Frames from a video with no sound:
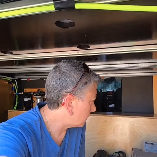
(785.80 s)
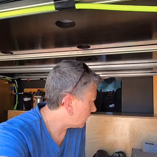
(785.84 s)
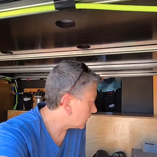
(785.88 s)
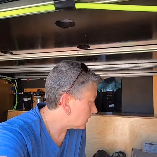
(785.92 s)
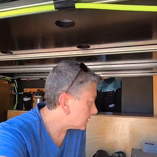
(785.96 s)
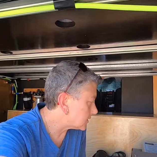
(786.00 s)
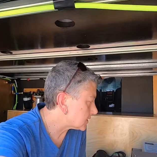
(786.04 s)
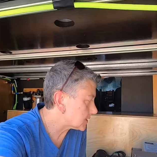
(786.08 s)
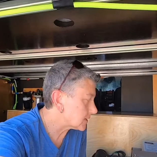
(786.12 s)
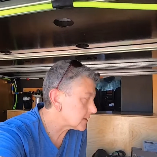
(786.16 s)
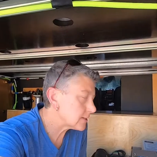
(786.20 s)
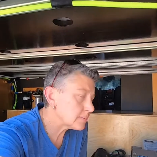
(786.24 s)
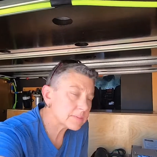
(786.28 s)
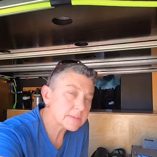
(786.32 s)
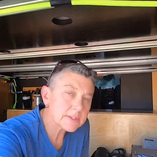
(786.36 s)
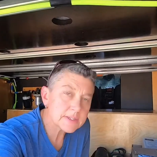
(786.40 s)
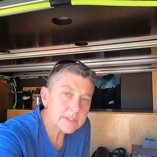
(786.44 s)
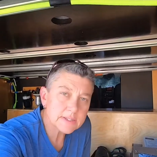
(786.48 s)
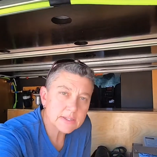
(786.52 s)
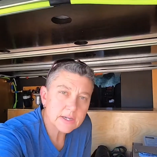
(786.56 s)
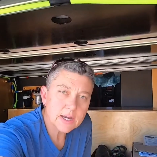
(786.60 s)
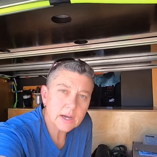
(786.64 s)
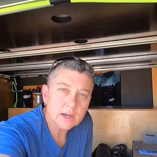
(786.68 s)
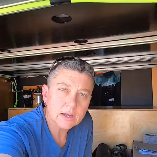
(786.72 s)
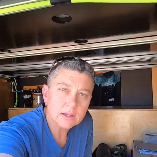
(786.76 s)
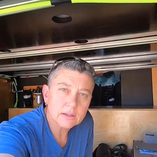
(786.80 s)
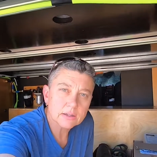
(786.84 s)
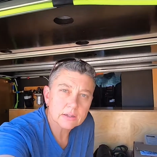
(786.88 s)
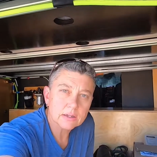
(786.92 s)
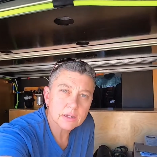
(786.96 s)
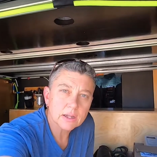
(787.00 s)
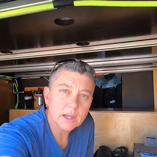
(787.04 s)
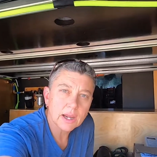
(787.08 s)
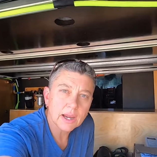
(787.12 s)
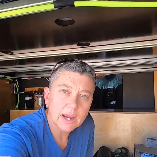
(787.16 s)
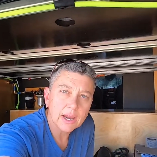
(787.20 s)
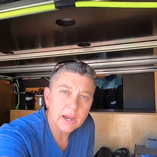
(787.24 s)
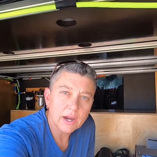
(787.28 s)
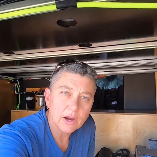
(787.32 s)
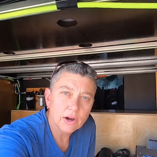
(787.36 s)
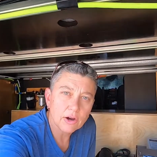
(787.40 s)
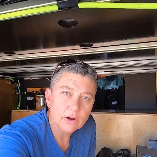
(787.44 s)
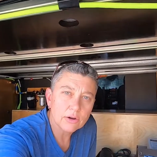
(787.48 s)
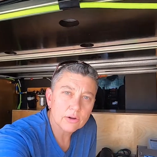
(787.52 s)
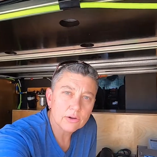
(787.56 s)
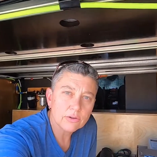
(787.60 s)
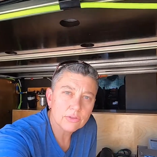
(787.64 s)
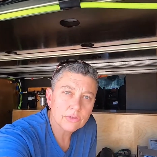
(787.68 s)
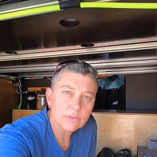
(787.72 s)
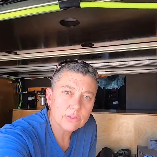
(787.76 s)
does seem to suck a little
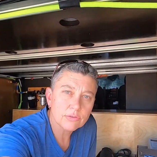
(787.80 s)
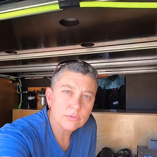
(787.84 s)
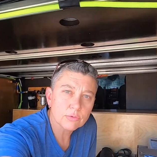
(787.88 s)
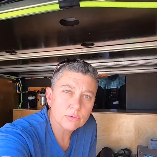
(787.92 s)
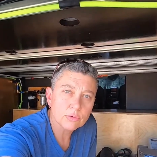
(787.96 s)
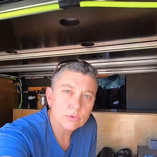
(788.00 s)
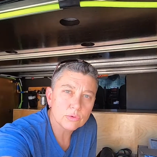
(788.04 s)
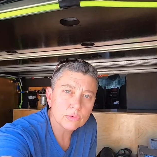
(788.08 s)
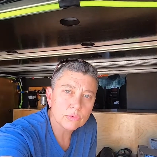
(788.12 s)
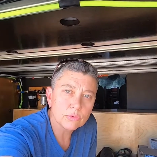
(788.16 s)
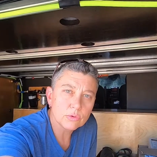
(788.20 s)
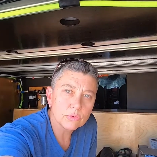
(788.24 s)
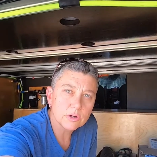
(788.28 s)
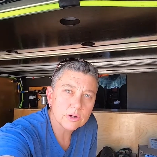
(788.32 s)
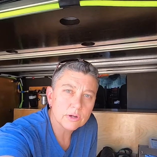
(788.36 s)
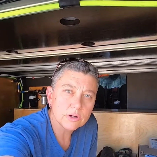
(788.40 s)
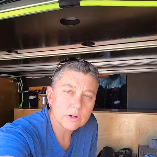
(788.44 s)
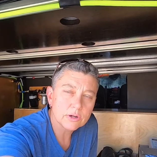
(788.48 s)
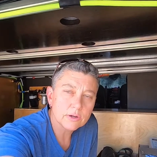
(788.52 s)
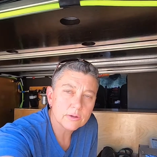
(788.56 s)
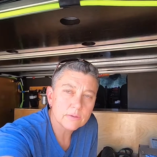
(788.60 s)
air through